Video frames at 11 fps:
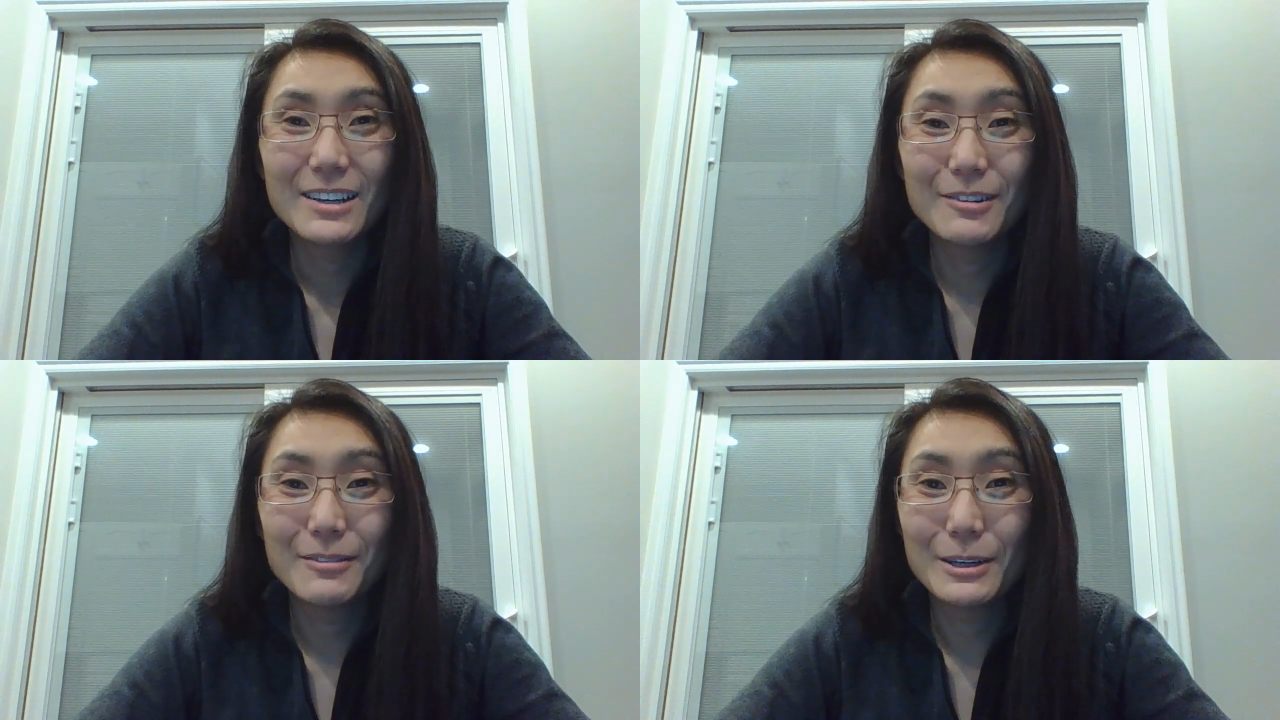
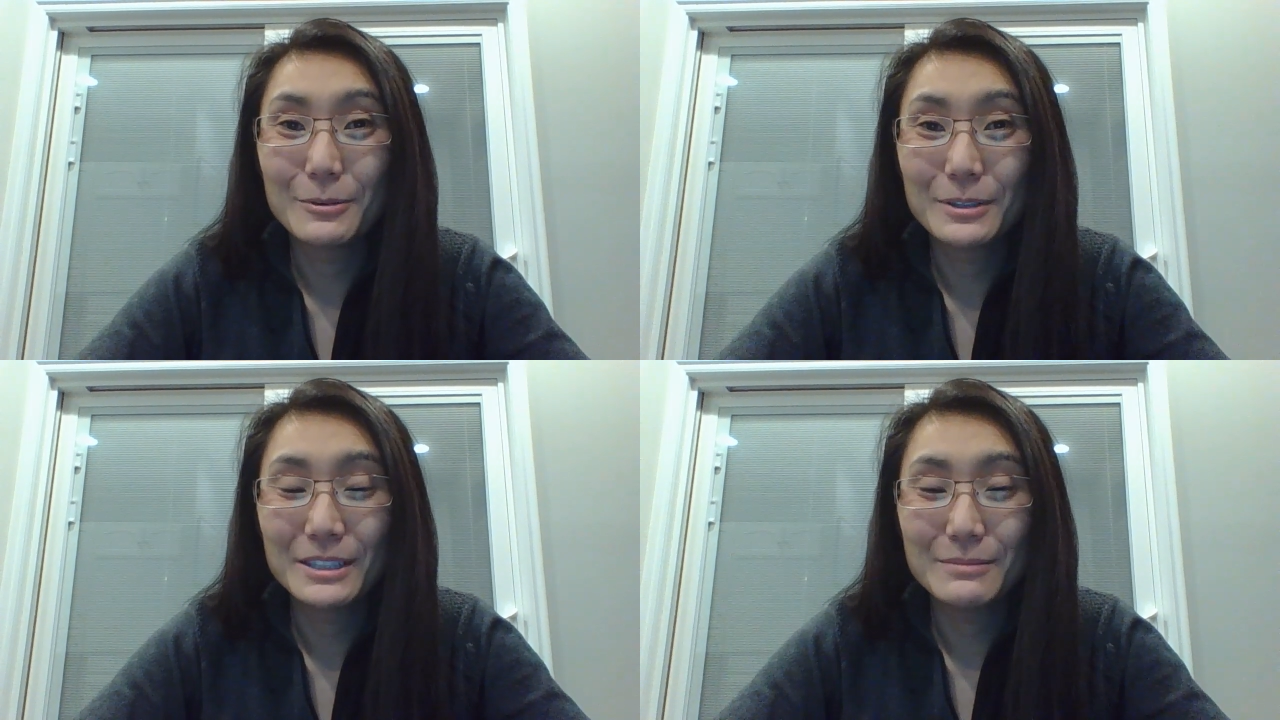
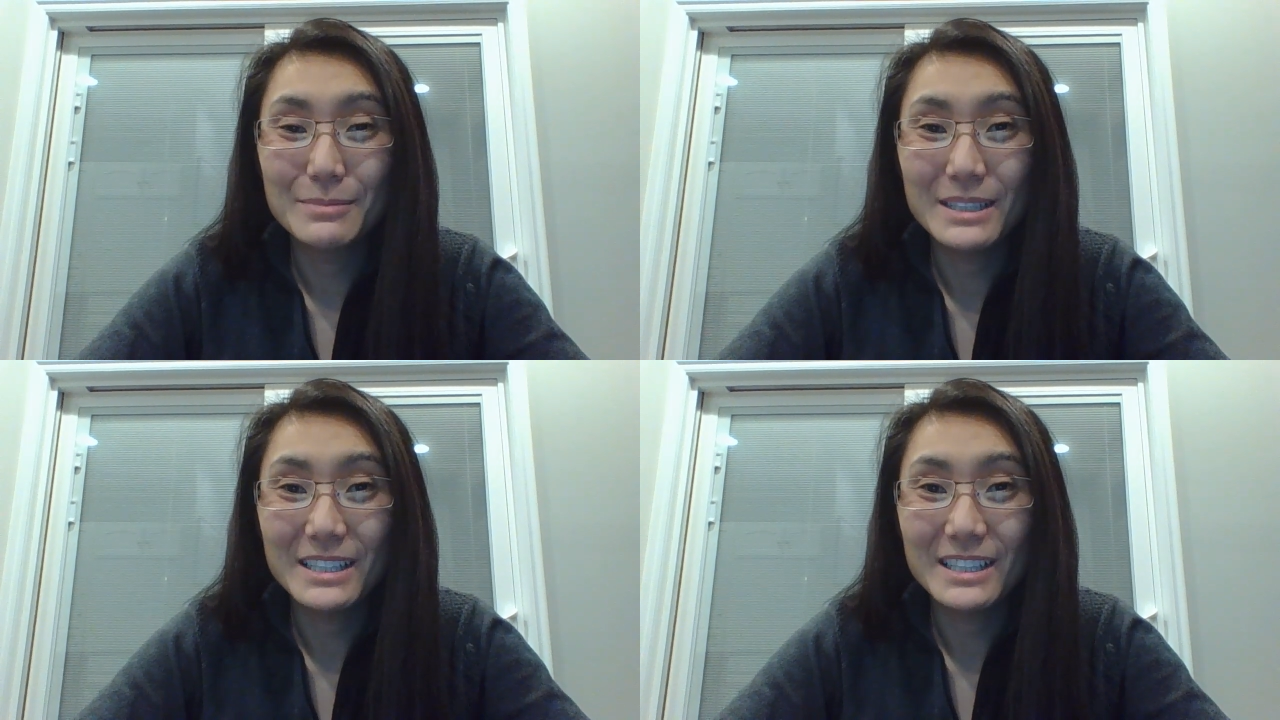what would
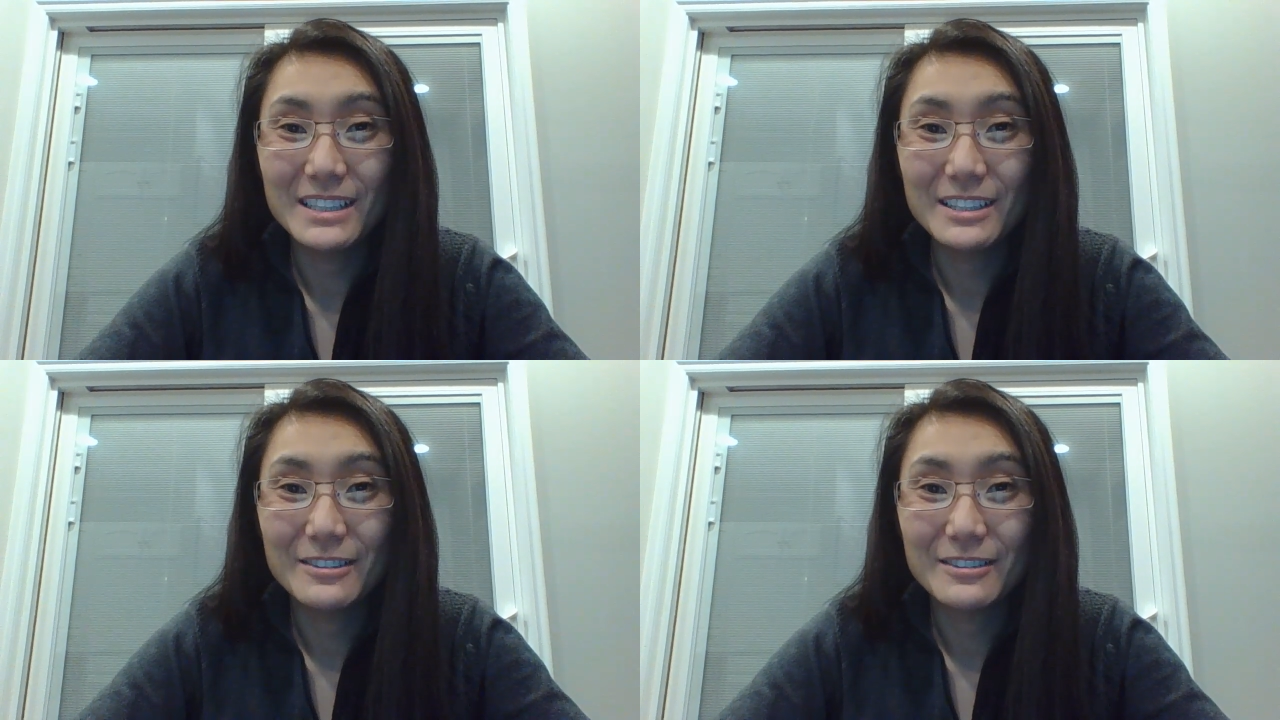
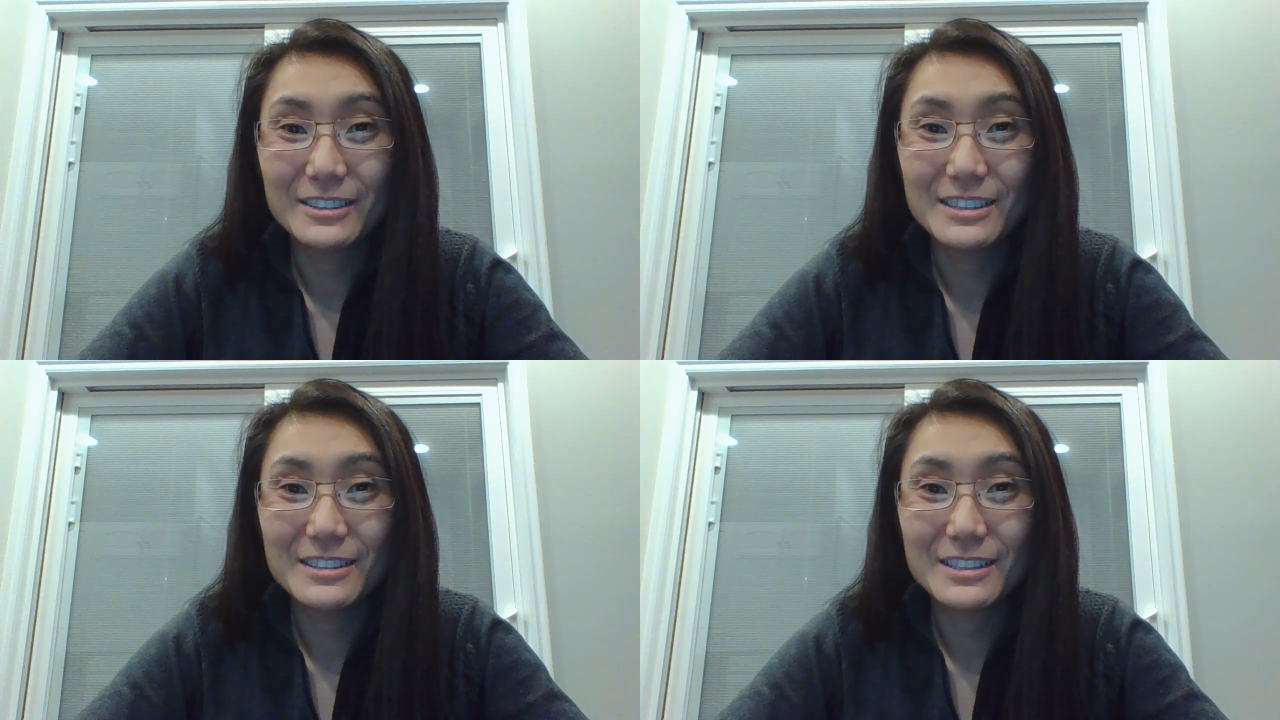be, you
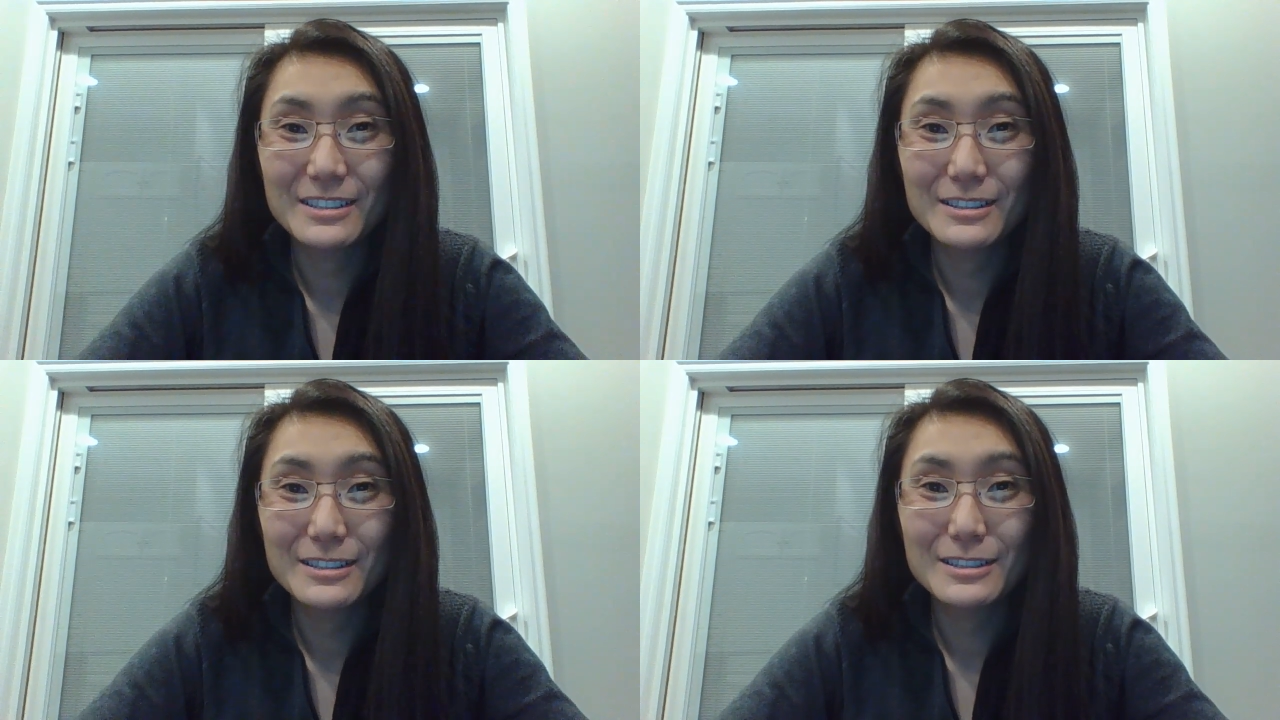know,
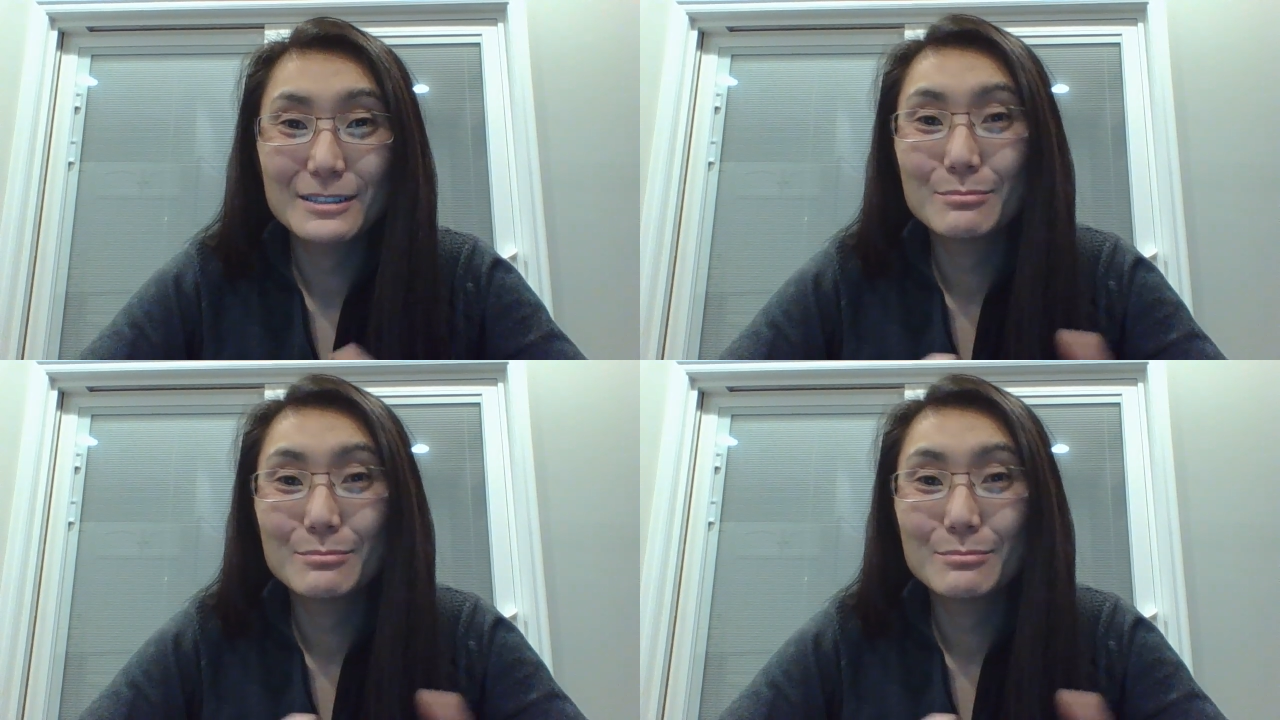considered